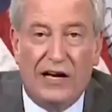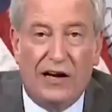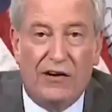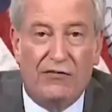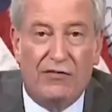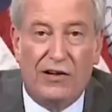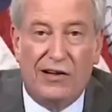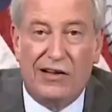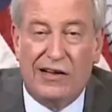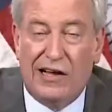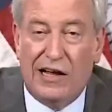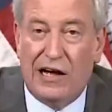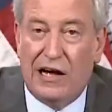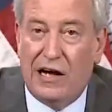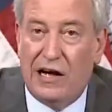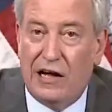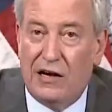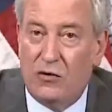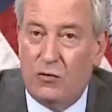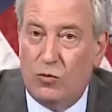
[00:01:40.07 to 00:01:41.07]
Mayor Bill de
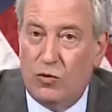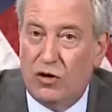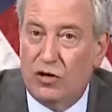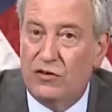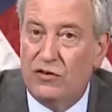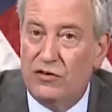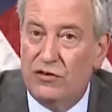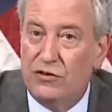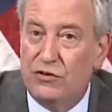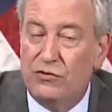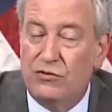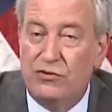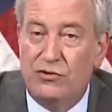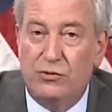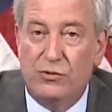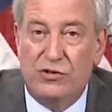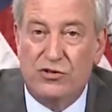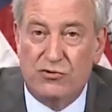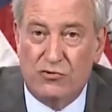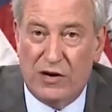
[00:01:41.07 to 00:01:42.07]
Blasio blamed the
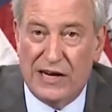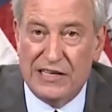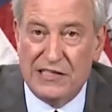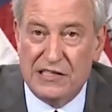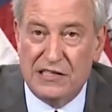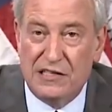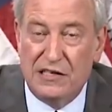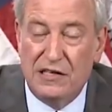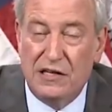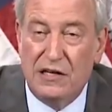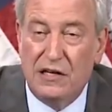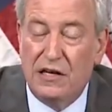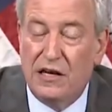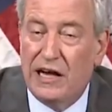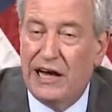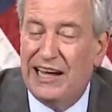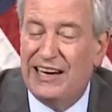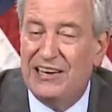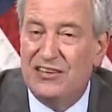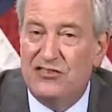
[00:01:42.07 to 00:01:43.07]
pandemic.
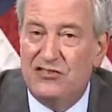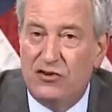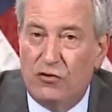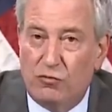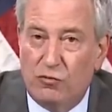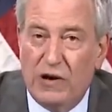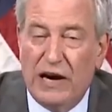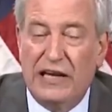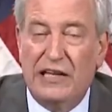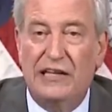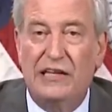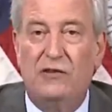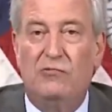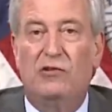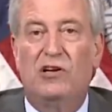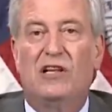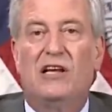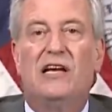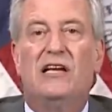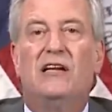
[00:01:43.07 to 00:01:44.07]
And it's directly
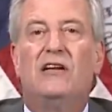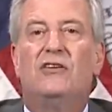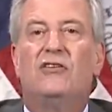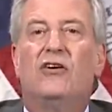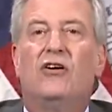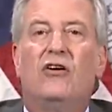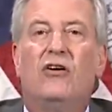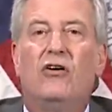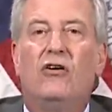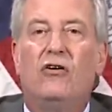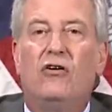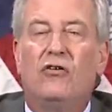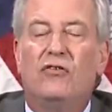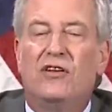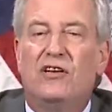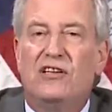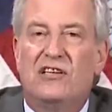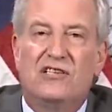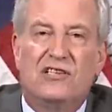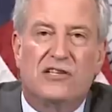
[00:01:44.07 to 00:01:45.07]
related to all the
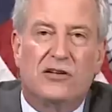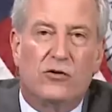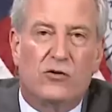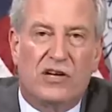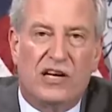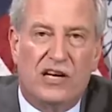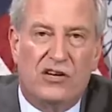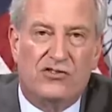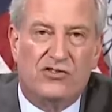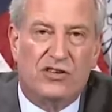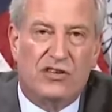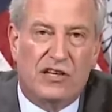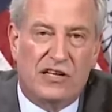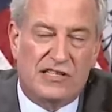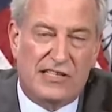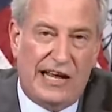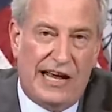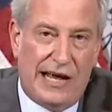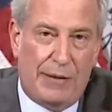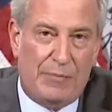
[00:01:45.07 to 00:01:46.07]
dislocation that's
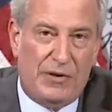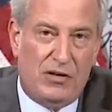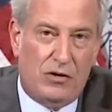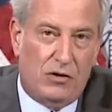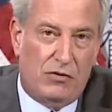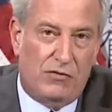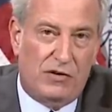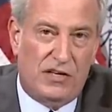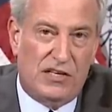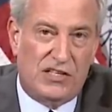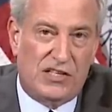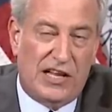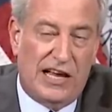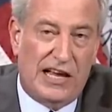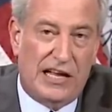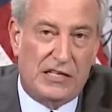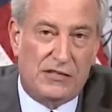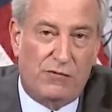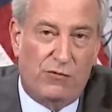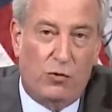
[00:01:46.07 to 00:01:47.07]
happened over these
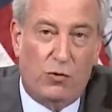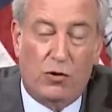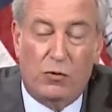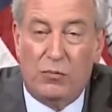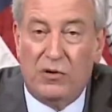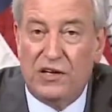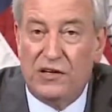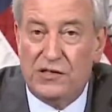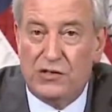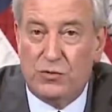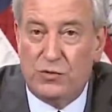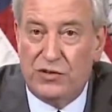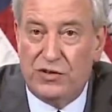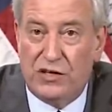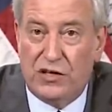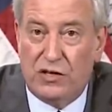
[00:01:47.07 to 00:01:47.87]
last four months with the